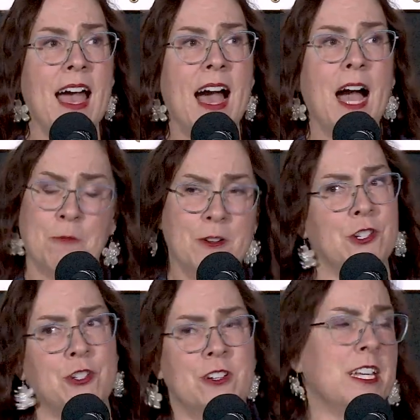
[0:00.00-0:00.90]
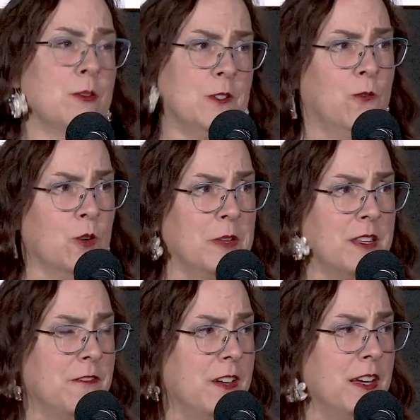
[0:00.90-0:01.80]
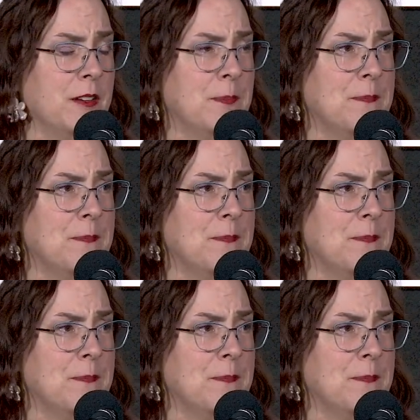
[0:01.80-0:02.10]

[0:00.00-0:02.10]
I'm pretty sure he was formula fed.